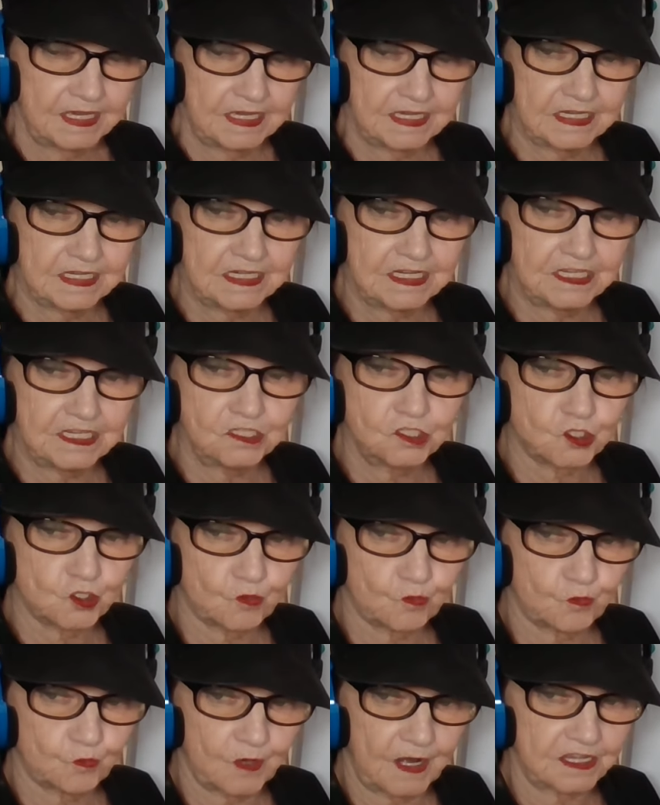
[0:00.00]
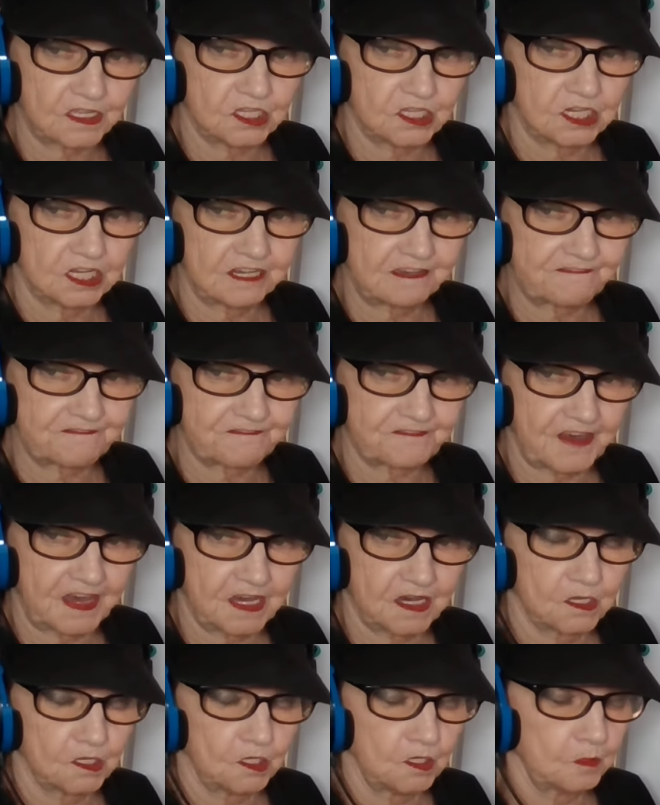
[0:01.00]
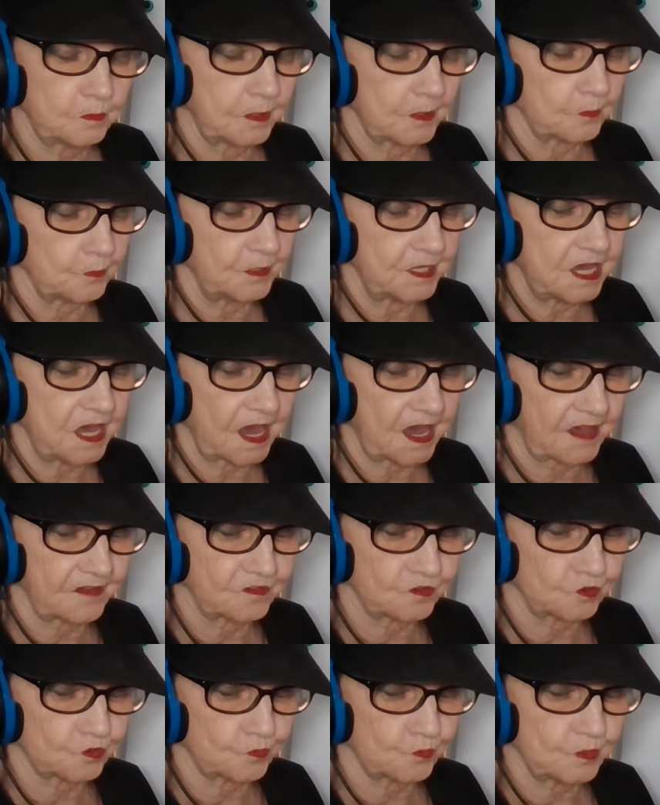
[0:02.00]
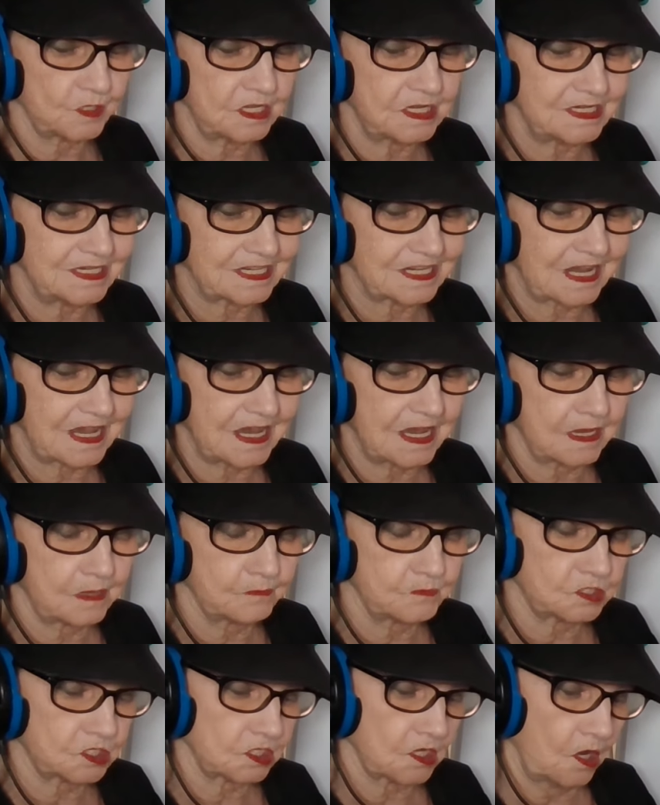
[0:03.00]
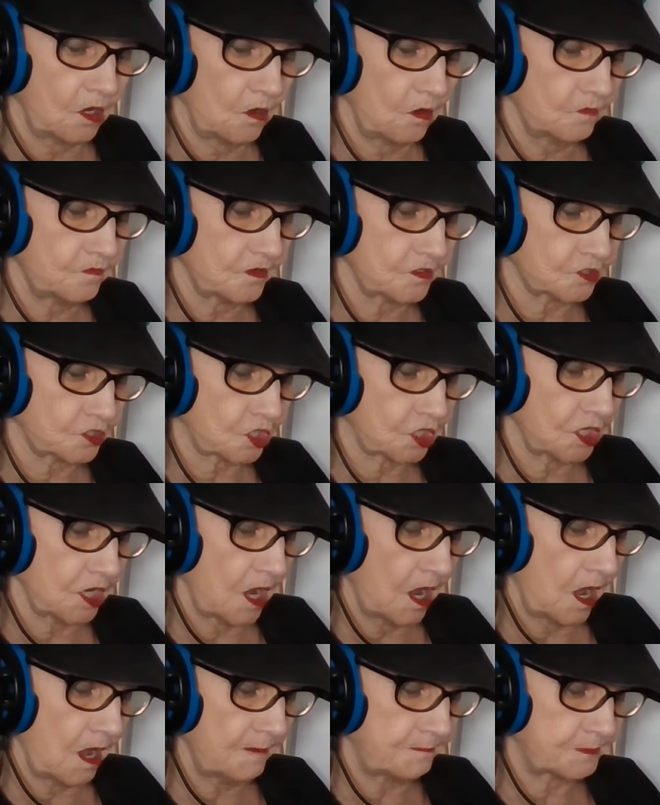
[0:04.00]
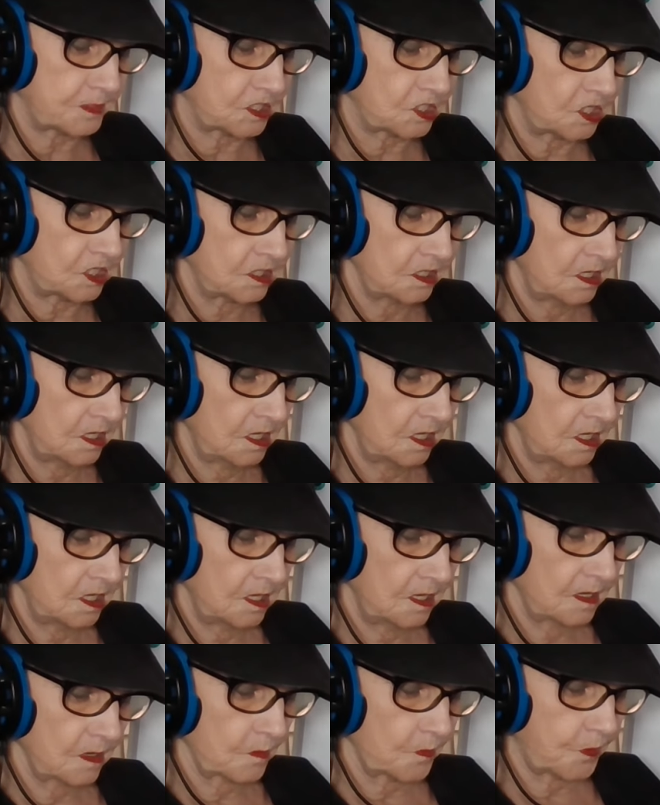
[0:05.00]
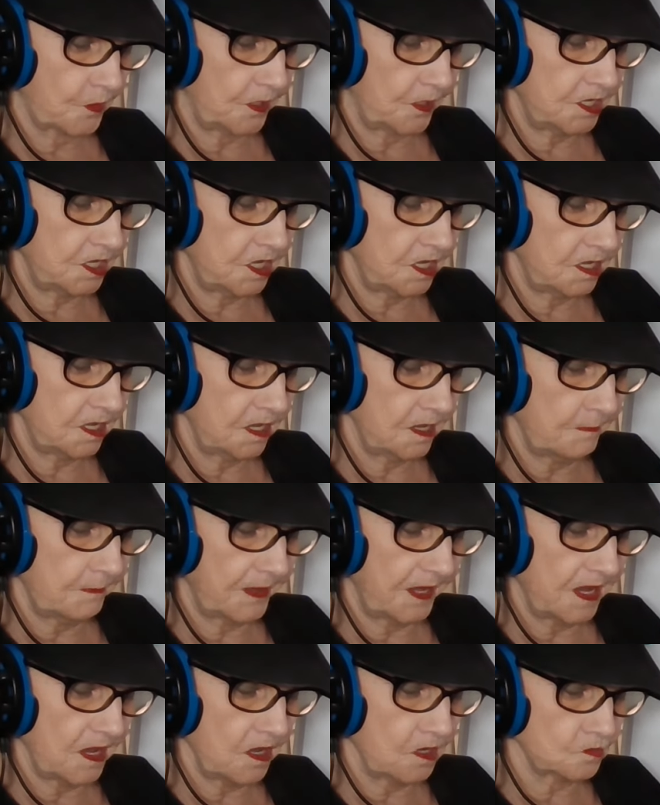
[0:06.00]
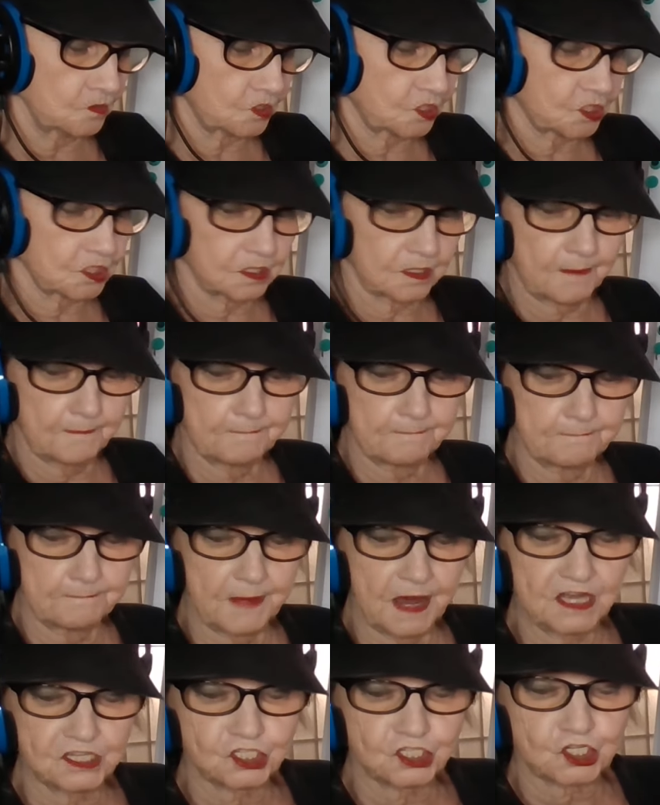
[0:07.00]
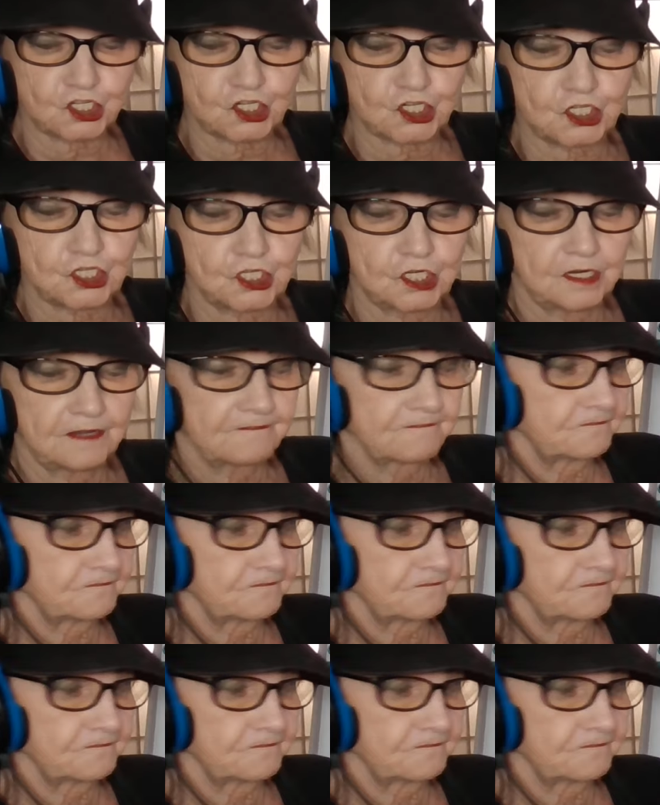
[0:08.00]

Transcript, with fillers: any directly fail, but we had three dams overtopped bringing about much